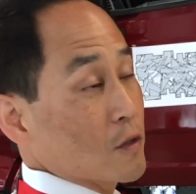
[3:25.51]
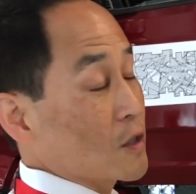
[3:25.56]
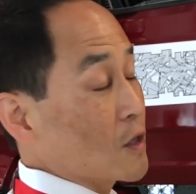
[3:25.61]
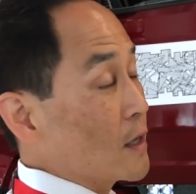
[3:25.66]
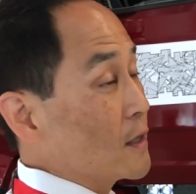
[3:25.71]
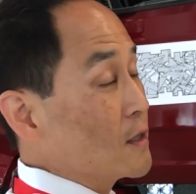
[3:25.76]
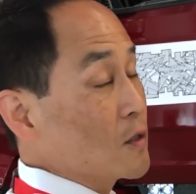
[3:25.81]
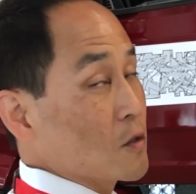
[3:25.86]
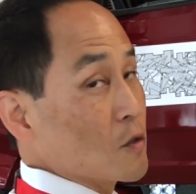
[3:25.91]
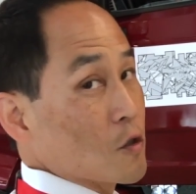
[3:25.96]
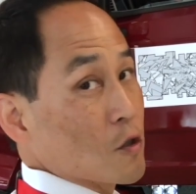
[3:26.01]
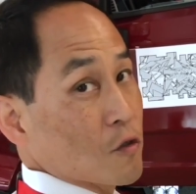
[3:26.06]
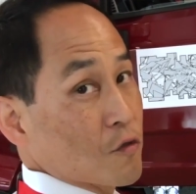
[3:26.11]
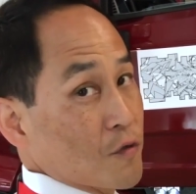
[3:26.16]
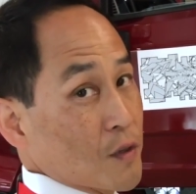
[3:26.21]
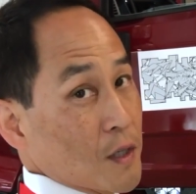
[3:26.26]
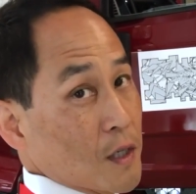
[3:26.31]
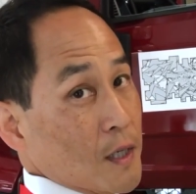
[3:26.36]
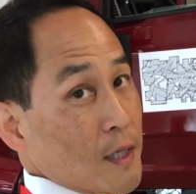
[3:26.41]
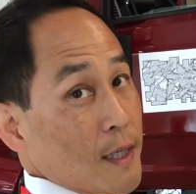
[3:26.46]
and this is
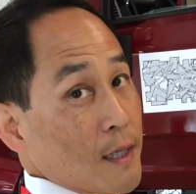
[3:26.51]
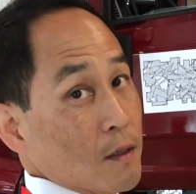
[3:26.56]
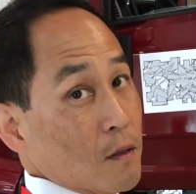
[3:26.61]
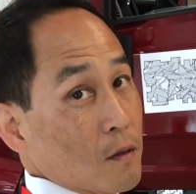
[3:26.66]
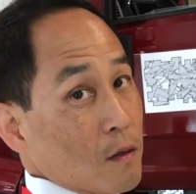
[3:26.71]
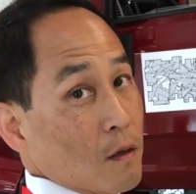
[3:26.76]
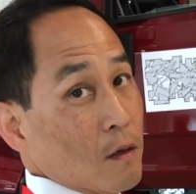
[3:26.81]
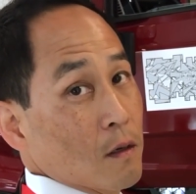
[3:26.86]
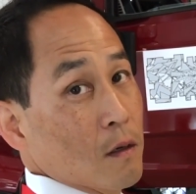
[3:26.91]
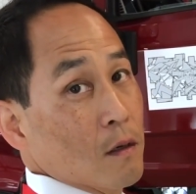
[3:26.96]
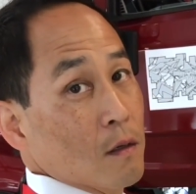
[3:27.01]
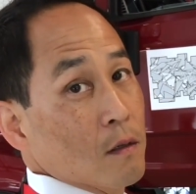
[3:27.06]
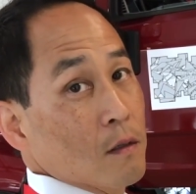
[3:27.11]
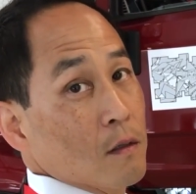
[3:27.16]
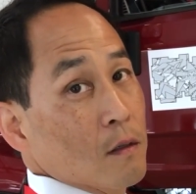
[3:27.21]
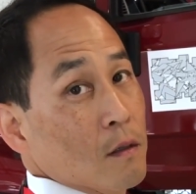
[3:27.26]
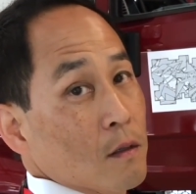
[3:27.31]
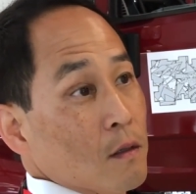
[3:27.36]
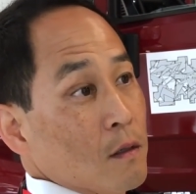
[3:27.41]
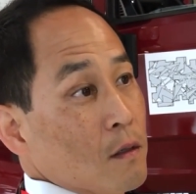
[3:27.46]
just for the dealer.
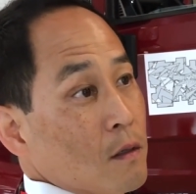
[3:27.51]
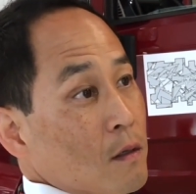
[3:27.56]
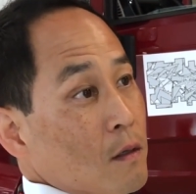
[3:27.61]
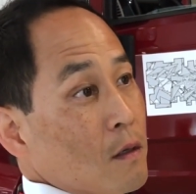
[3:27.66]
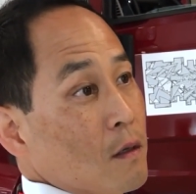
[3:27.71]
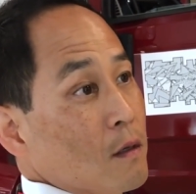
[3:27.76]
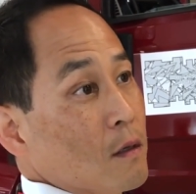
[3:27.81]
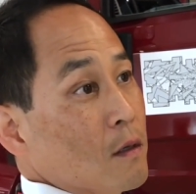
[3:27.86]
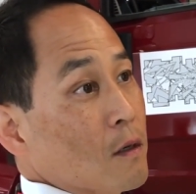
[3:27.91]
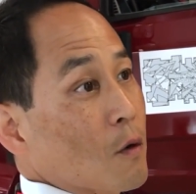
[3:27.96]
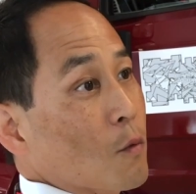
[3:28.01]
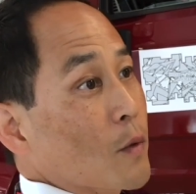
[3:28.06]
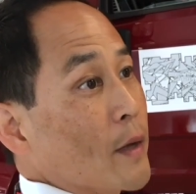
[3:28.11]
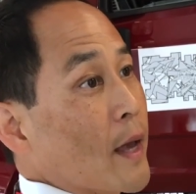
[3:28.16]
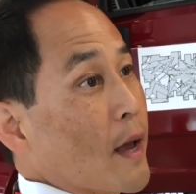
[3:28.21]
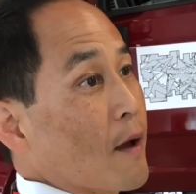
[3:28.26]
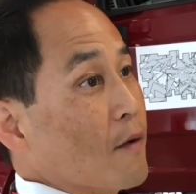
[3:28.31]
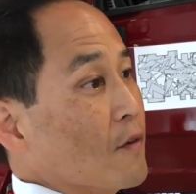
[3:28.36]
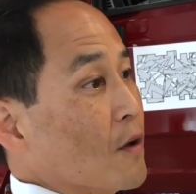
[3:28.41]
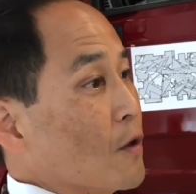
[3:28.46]
You know, we
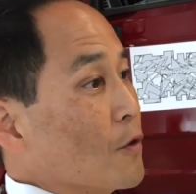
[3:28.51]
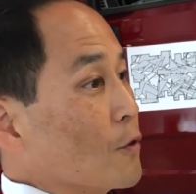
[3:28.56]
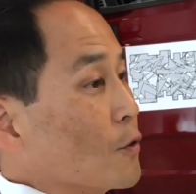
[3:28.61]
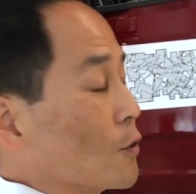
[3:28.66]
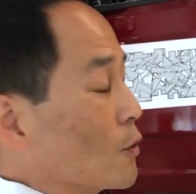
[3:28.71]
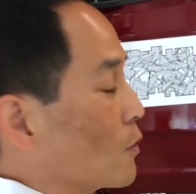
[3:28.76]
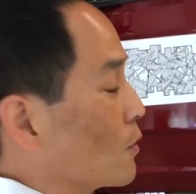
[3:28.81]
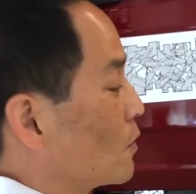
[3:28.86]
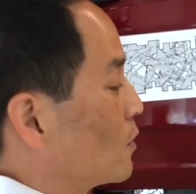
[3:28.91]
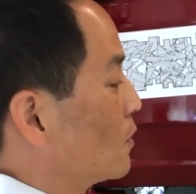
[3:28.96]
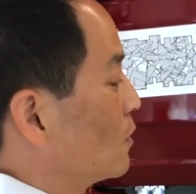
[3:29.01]
have other